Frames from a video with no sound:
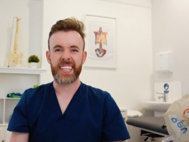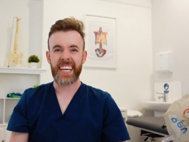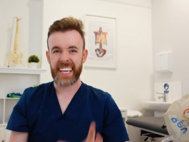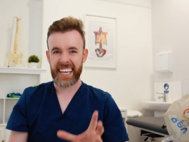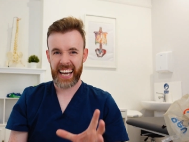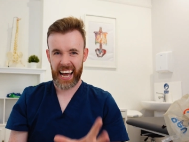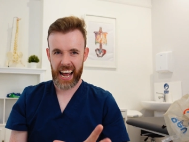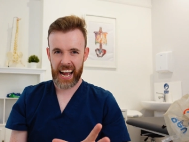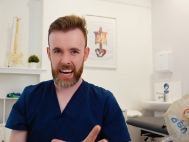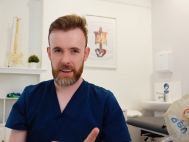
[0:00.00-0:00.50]
They
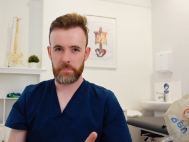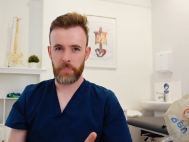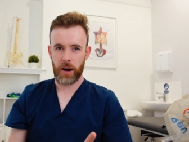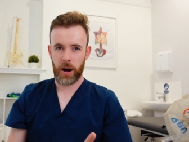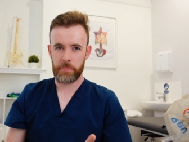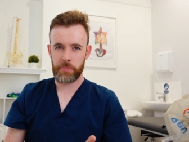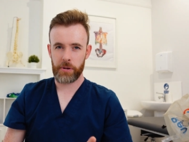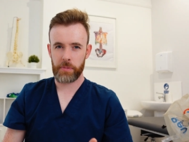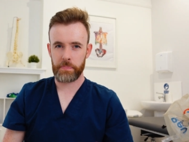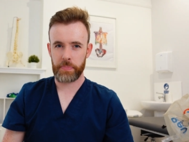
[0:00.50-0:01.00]
can
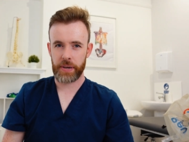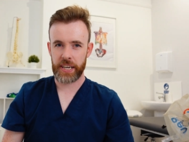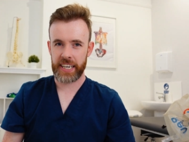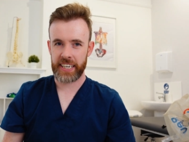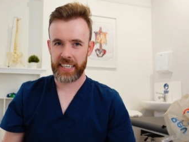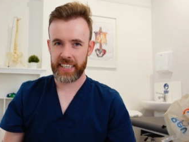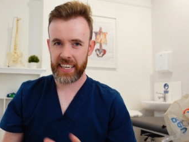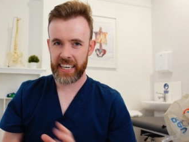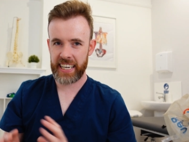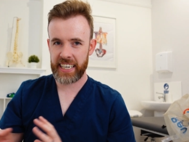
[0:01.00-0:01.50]
pop up
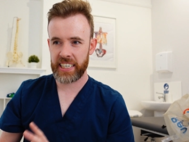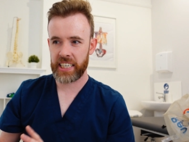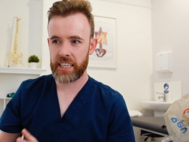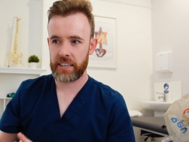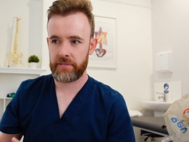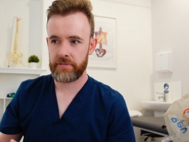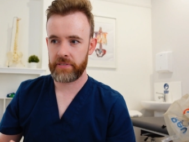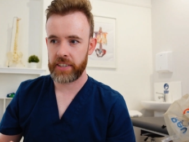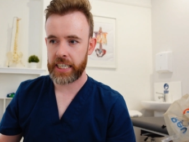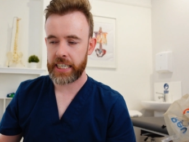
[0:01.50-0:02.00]
in
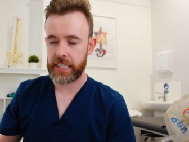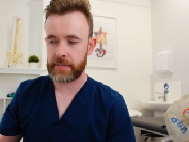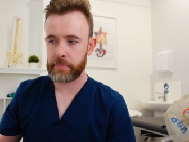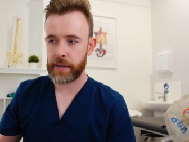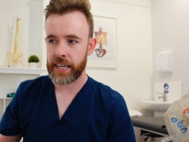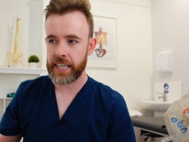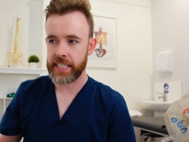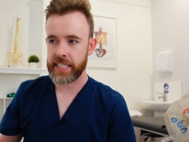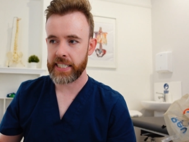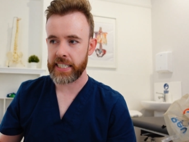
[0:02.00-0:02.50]
inconvenient
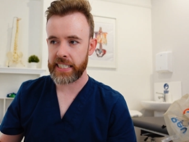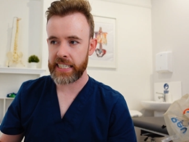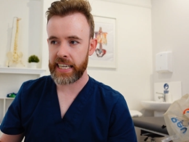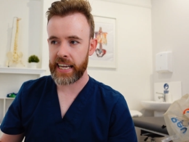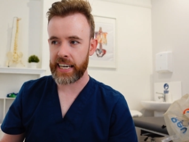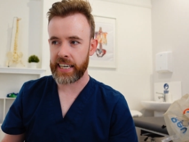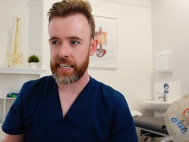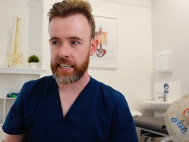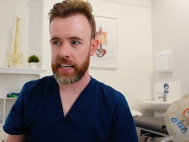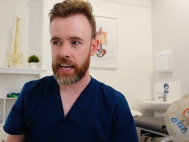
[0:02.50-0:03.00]
places
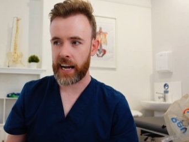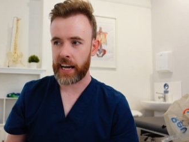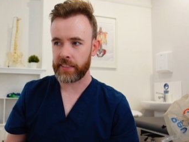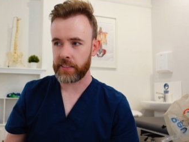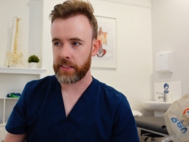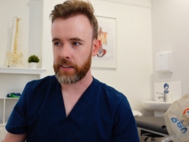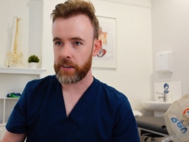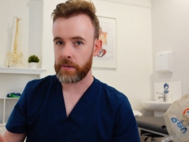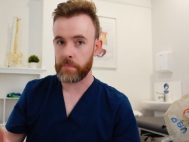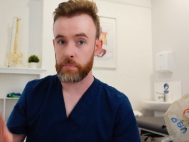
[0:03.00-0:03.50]
like
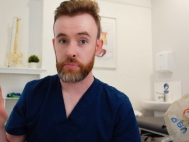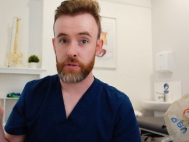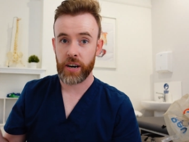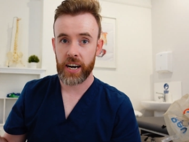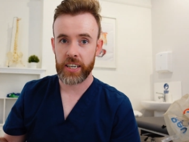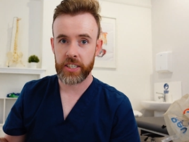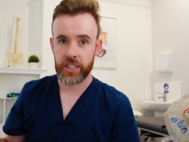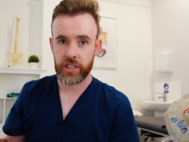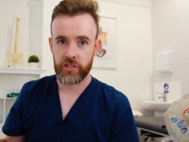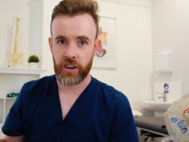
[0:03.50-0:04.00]
at the
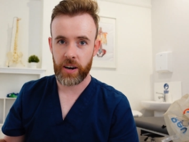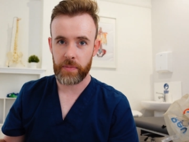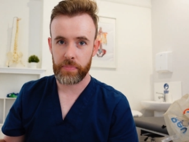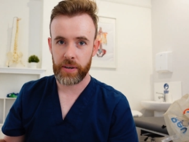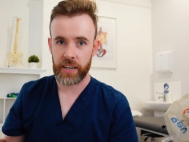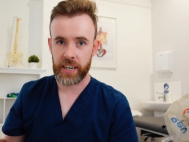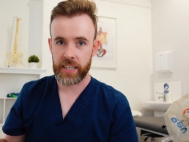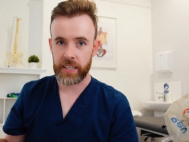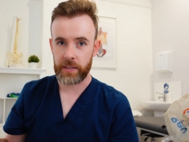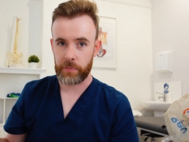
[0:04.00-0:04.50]
bra strap
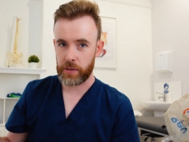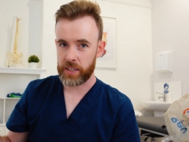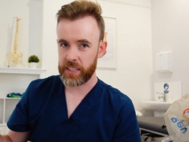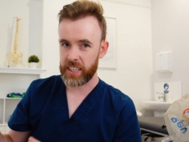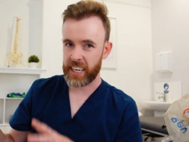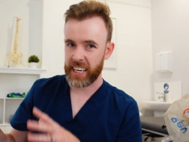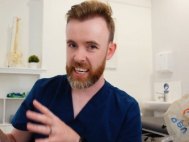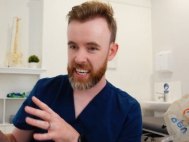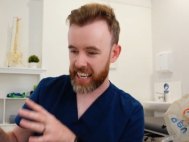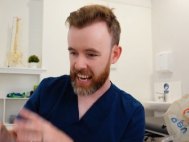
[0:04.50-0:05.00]
line where
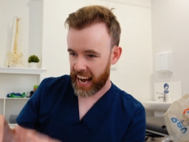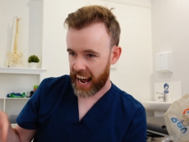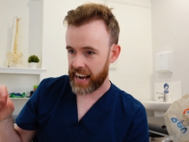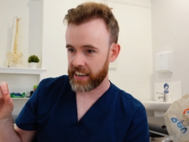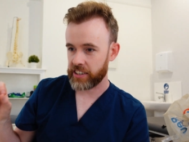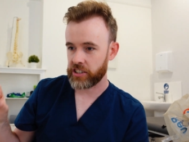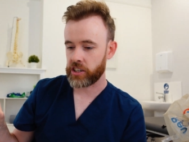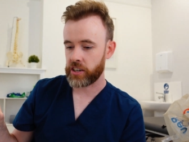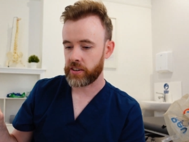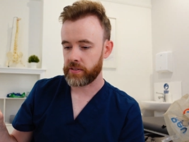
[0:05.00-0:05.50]
they
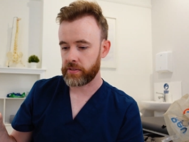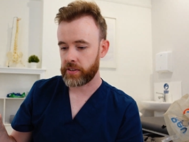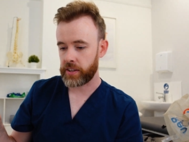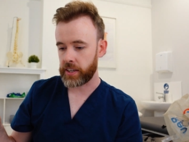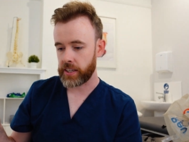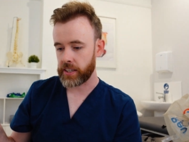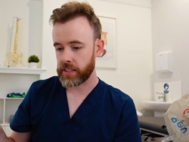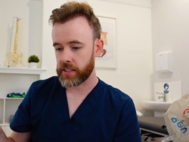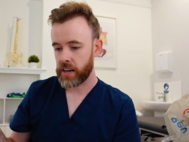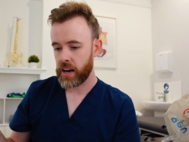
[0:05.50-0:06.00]
catch on
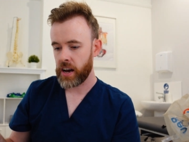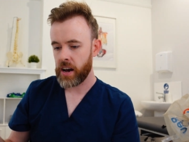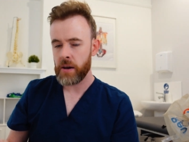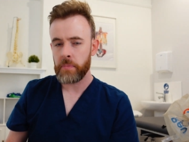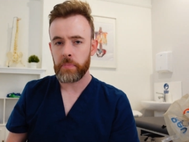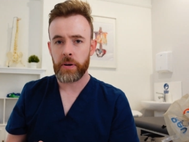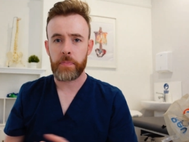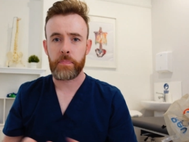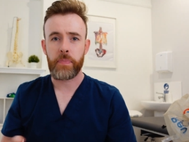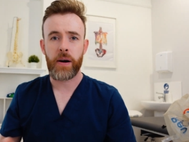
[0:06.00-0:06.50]
things.
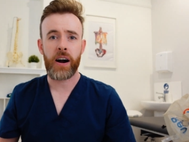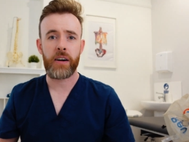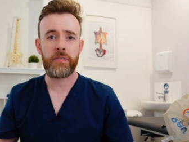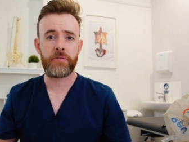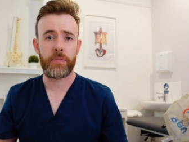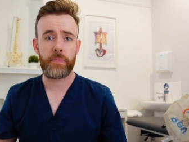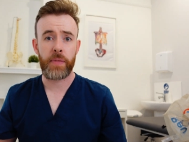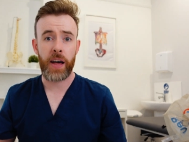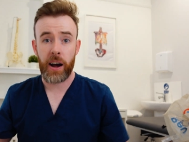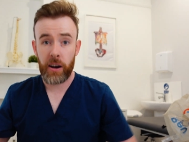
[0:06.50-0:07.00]
But apart
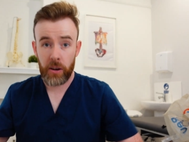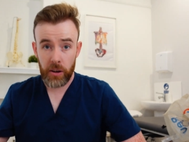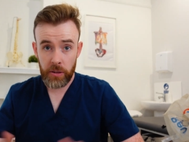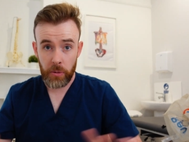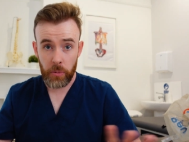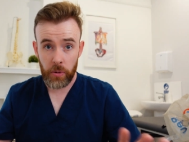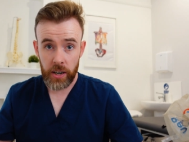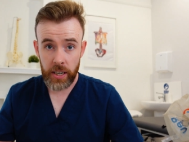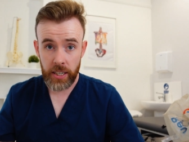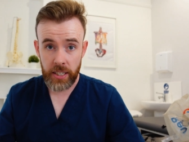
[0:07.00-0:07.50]
from that,
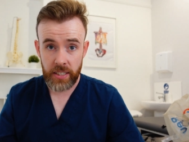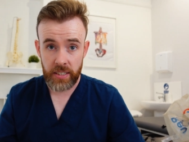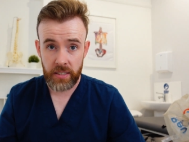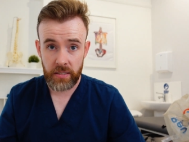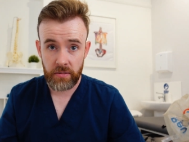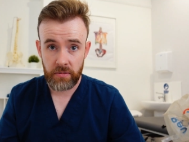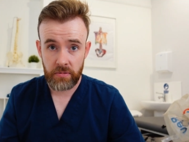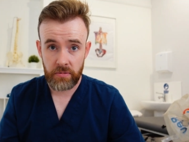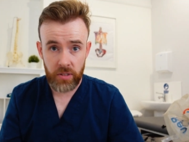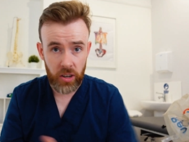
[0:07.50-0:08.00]

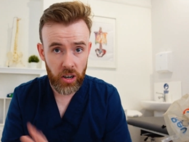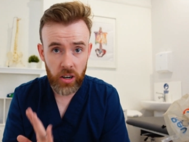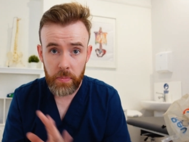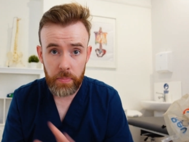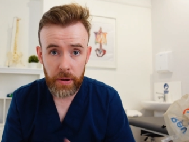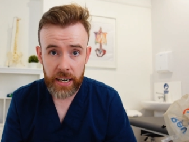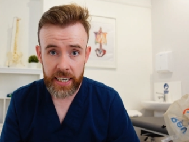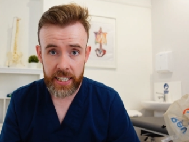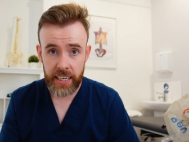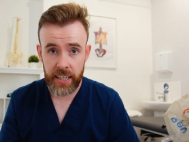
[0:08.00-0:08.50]
otherwise, they're
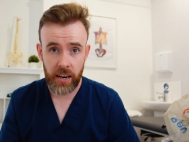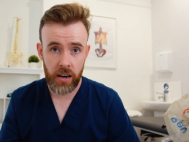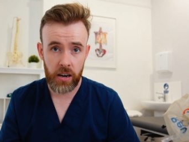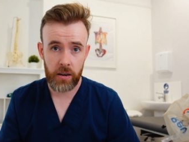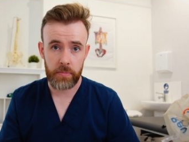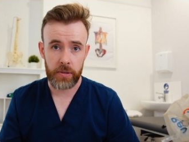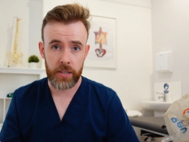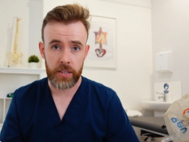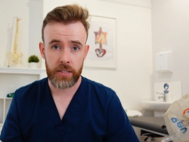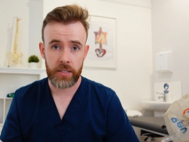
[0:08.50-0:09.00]
completely
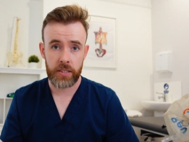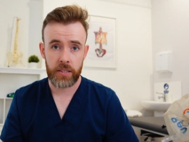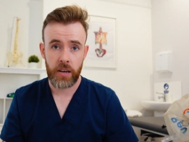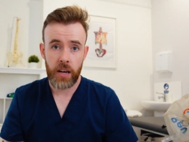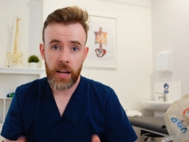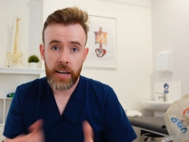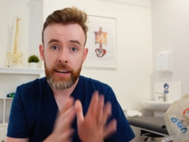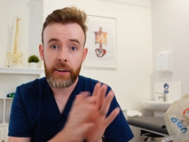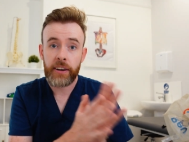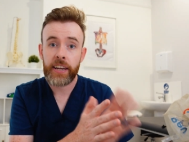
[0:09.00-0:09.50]
harmless.
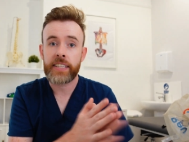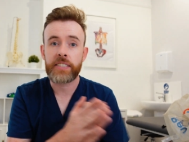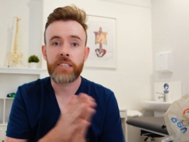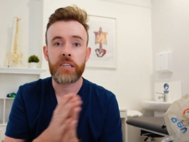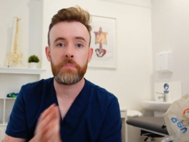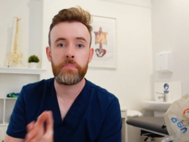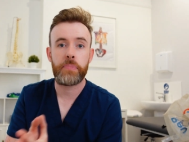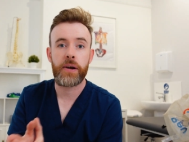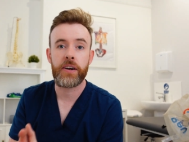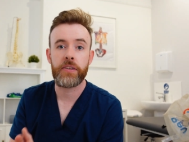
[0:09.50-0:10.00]
Now let's
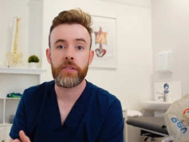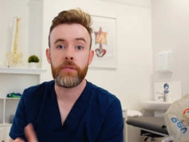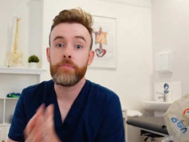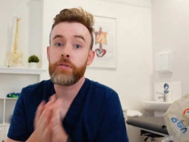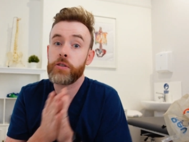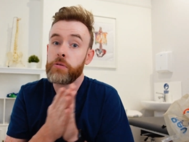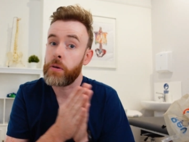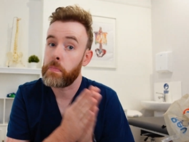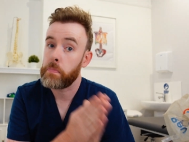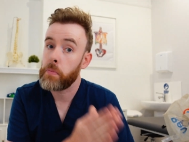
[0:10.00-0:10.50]
compare them
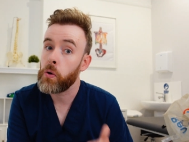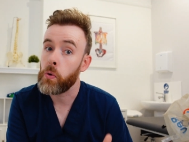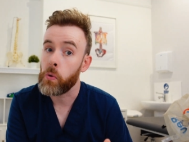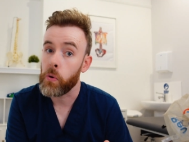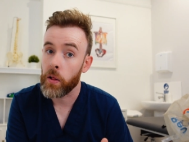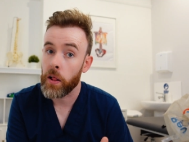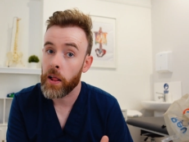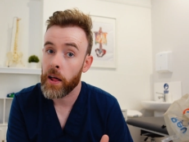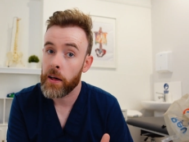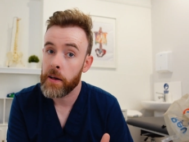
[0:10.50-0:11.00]
to a
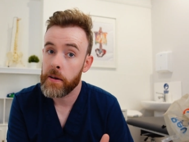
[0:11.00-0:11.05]
mole.